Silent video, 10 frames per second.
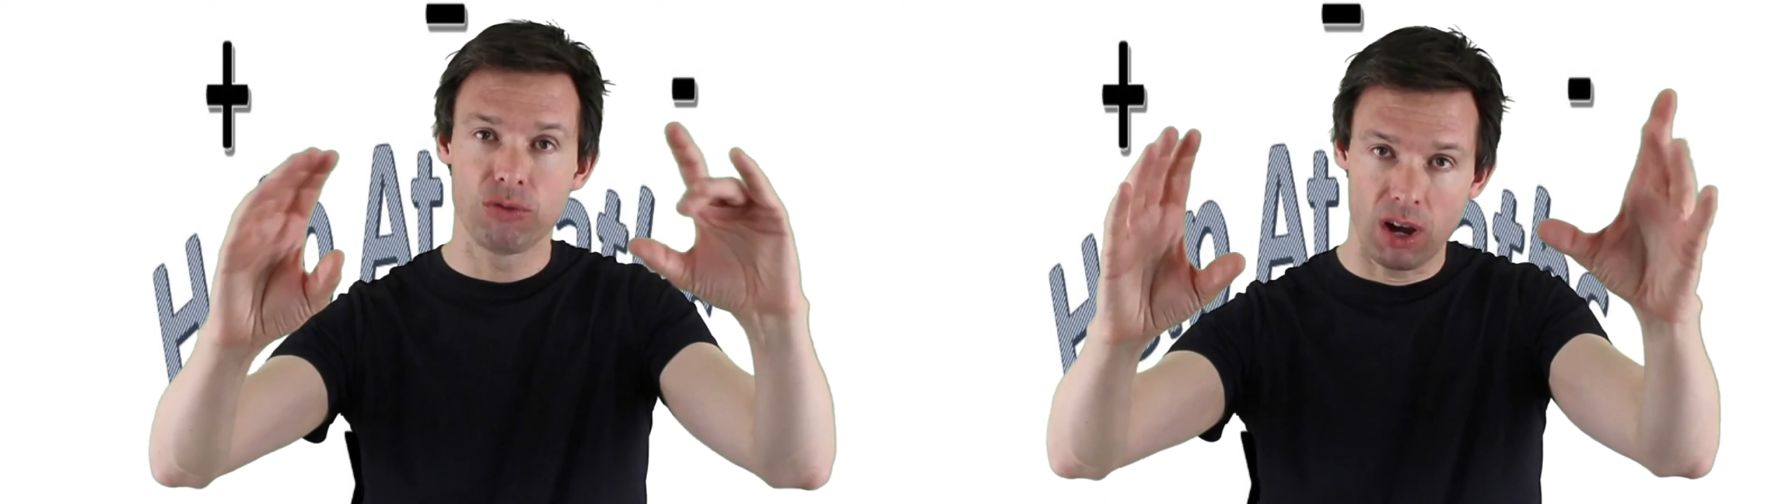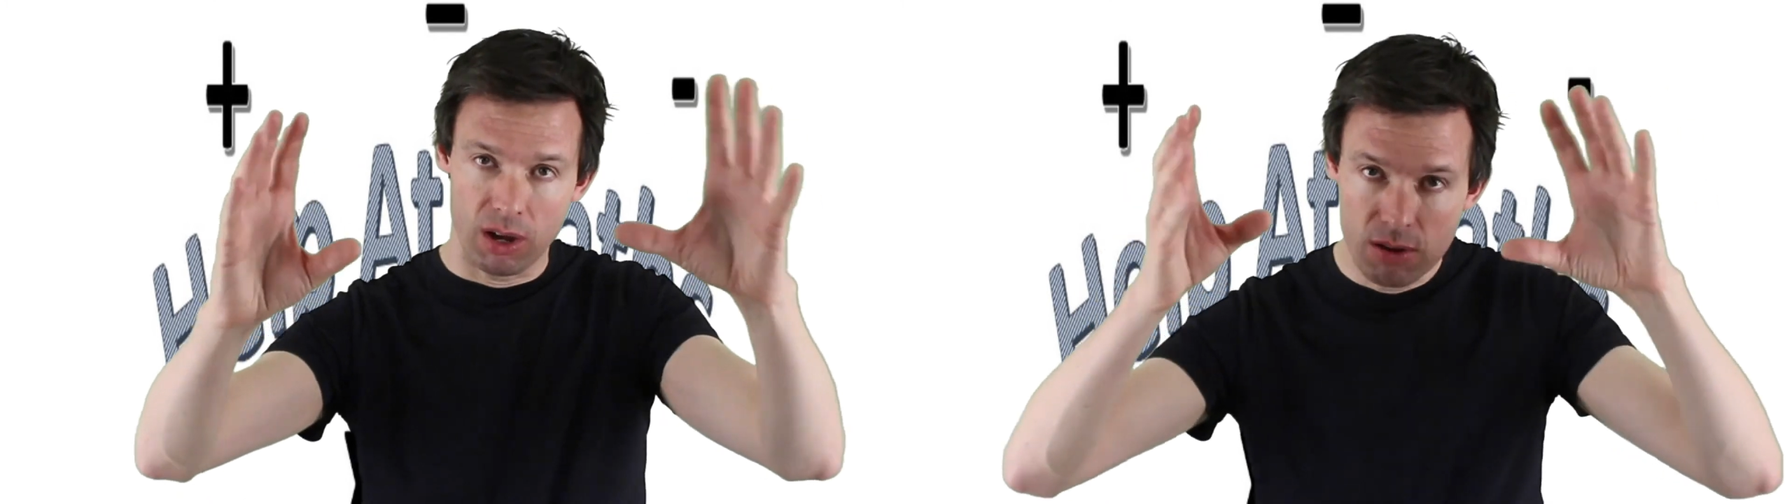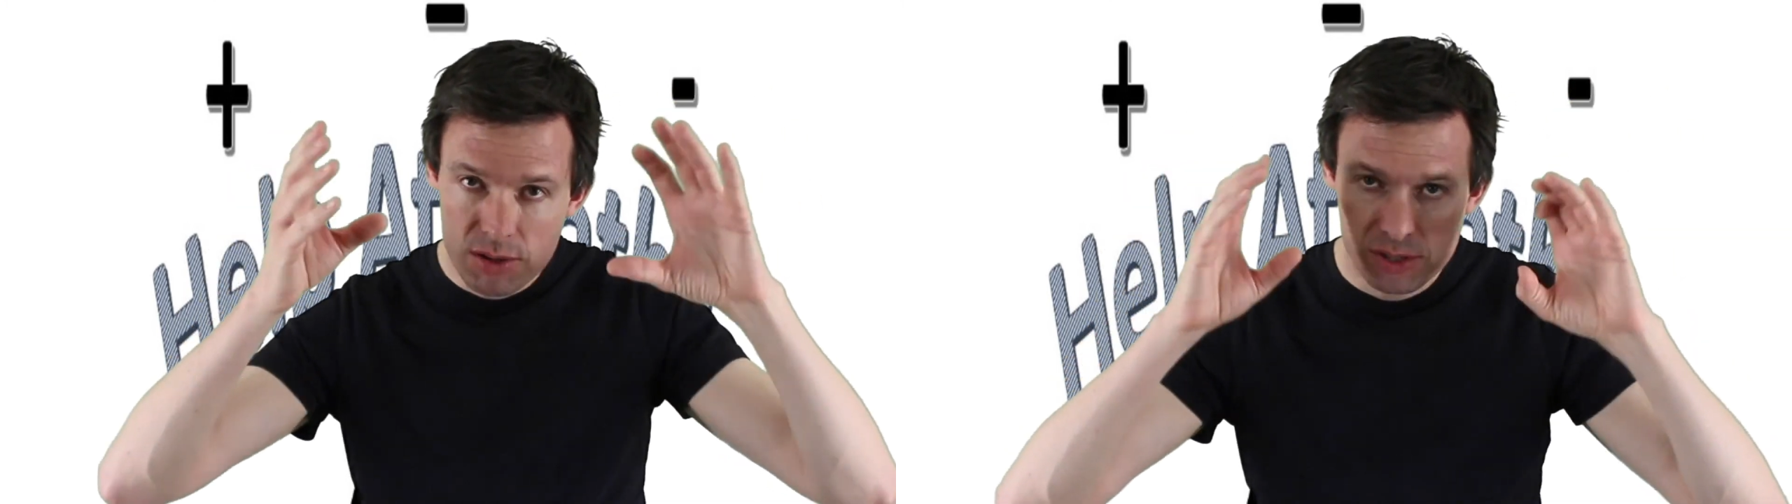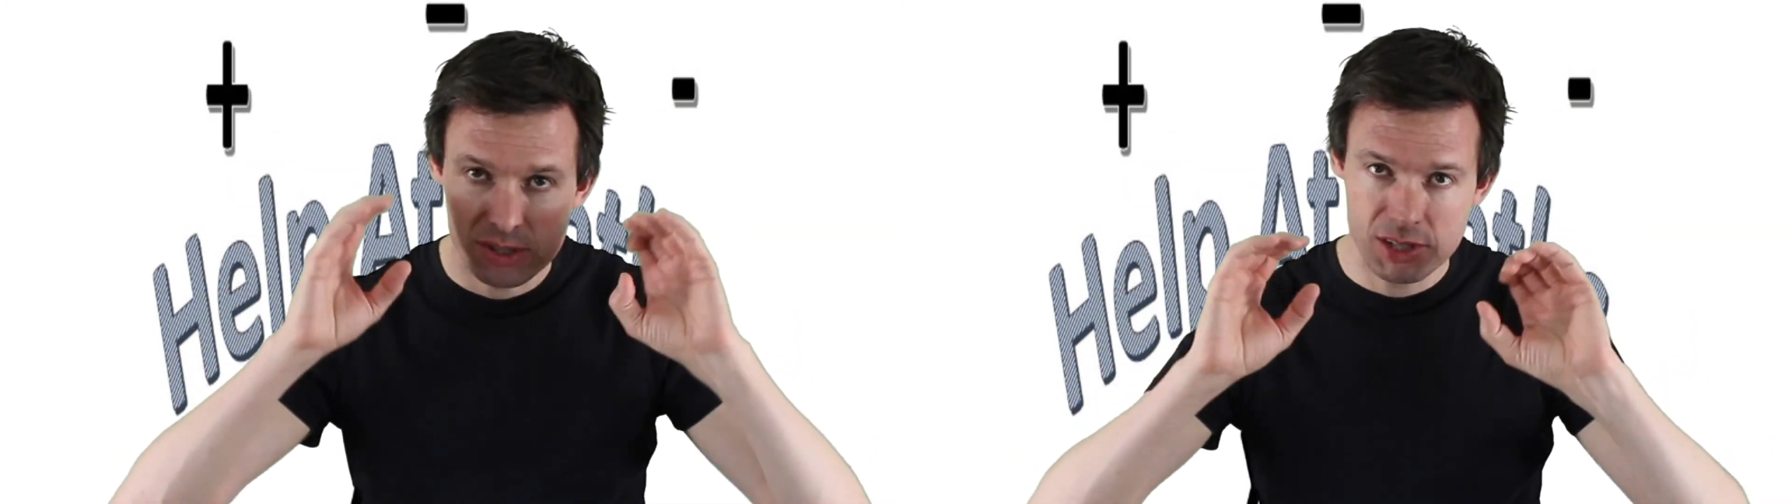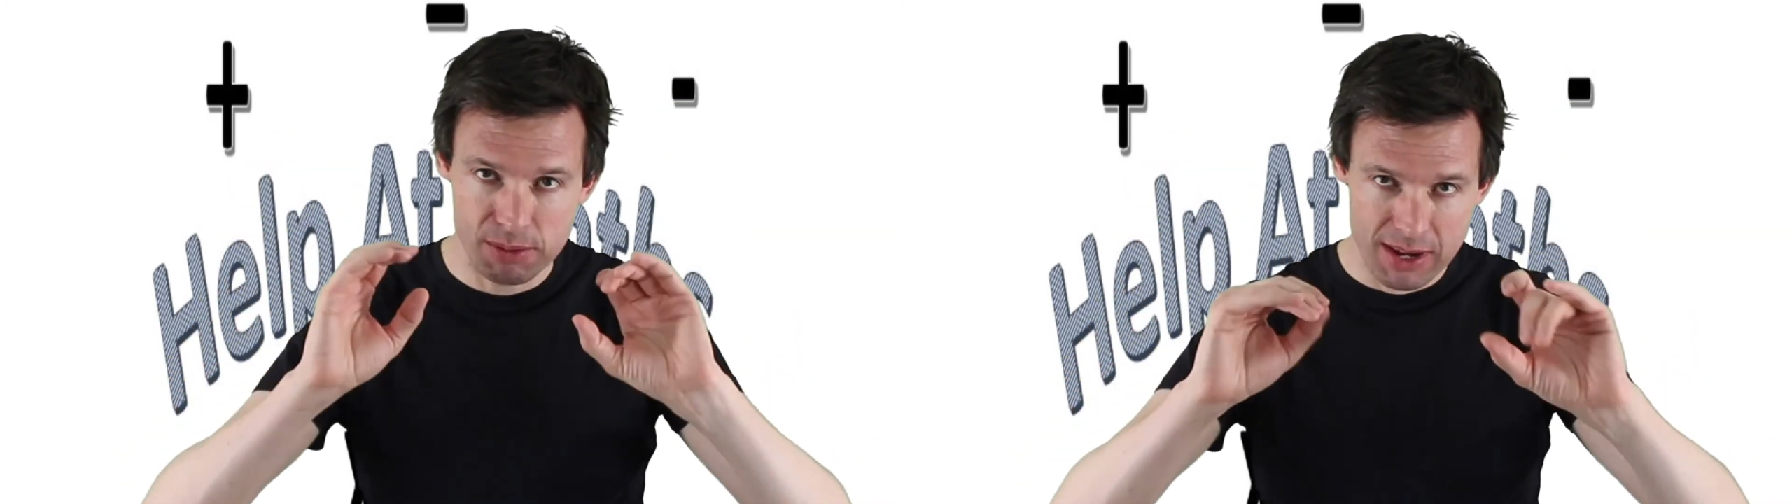
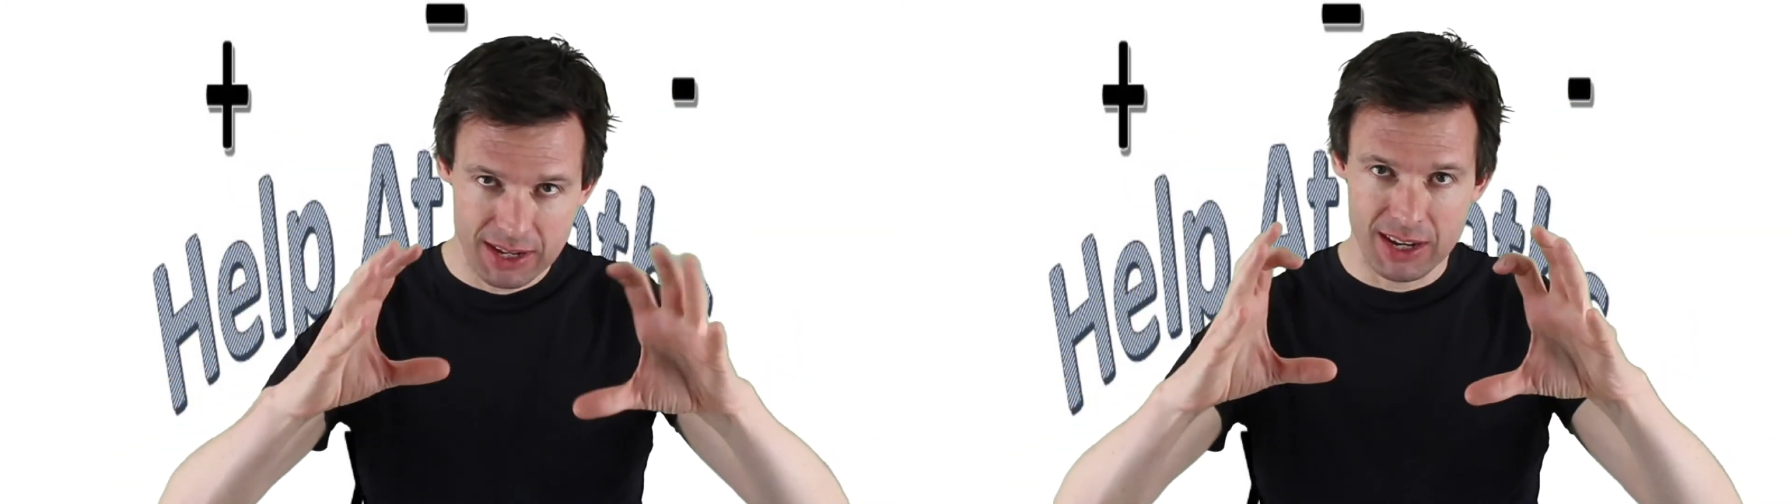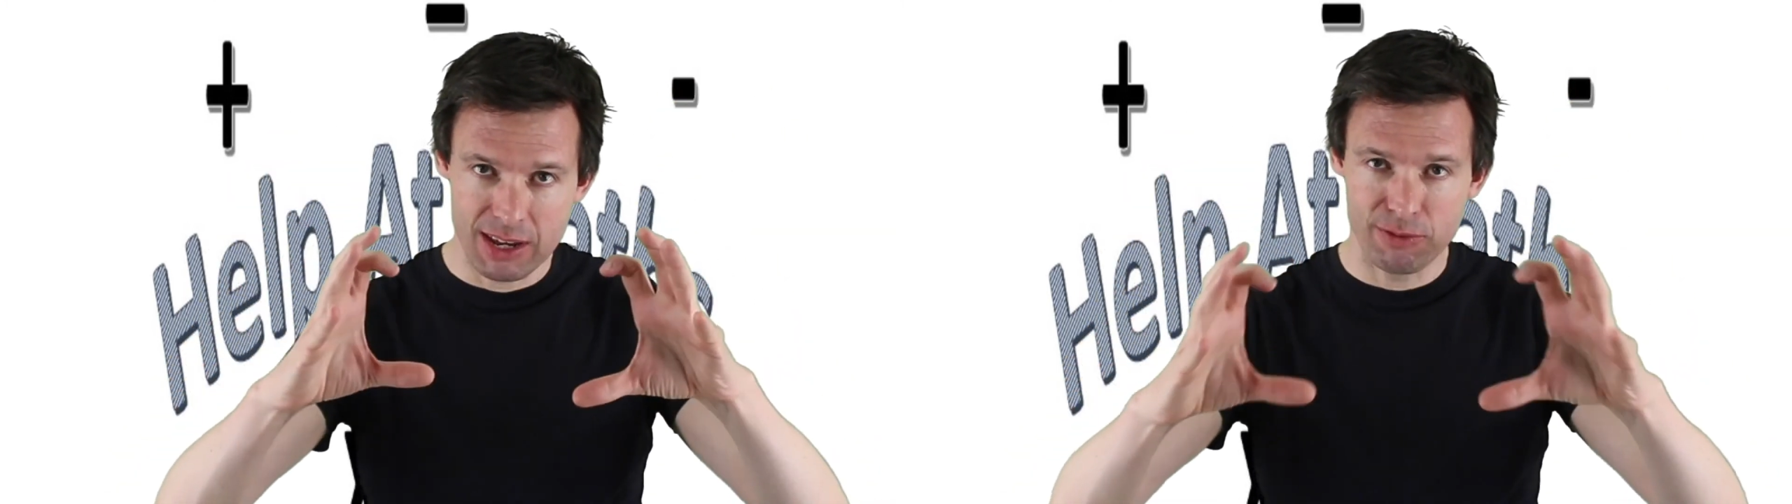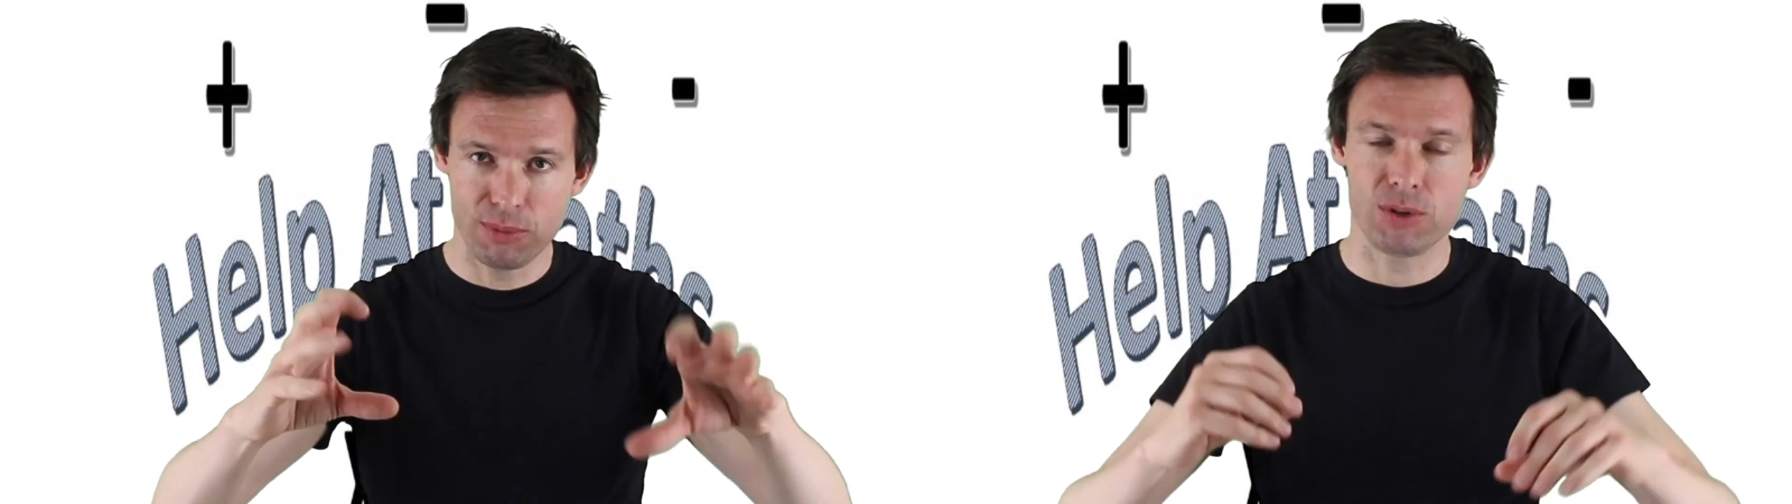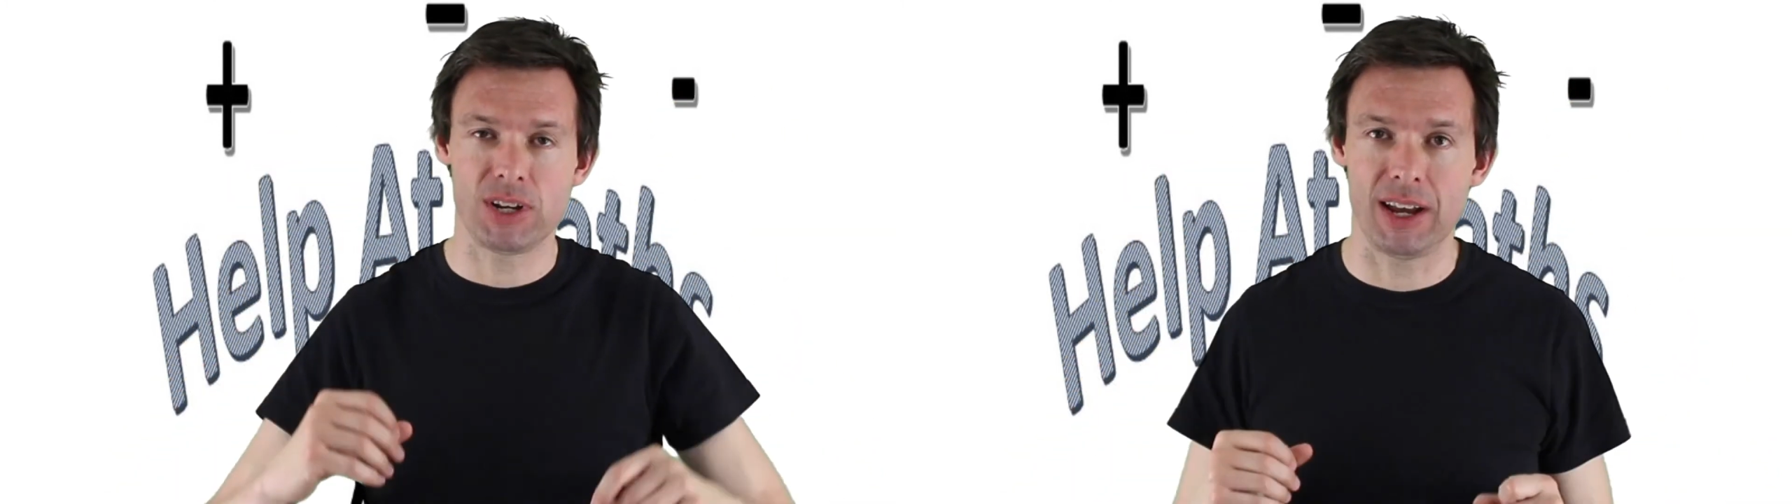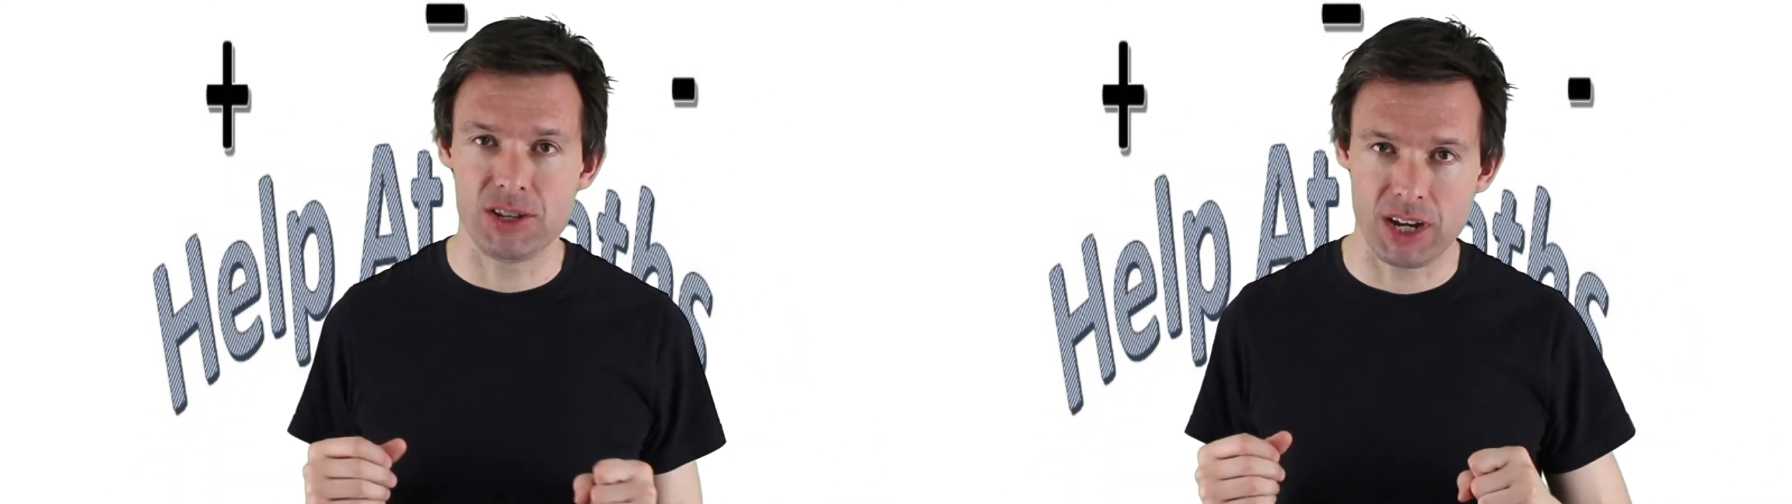rows to make it even more
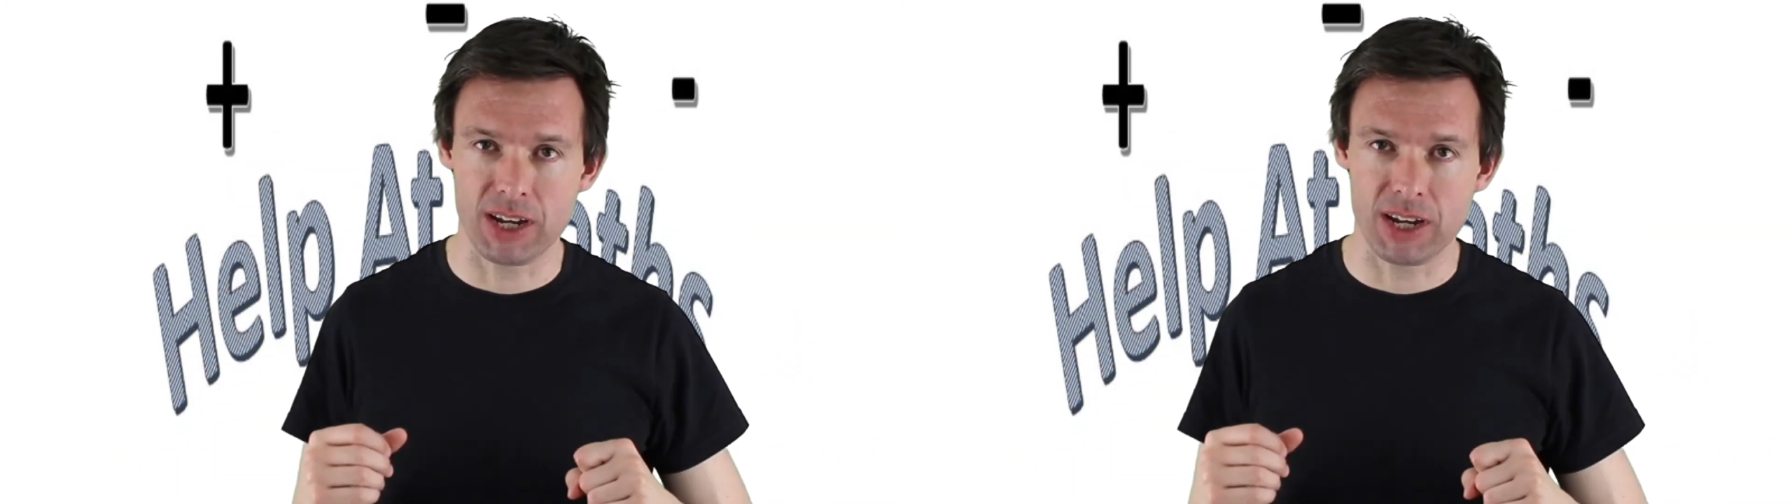challenging,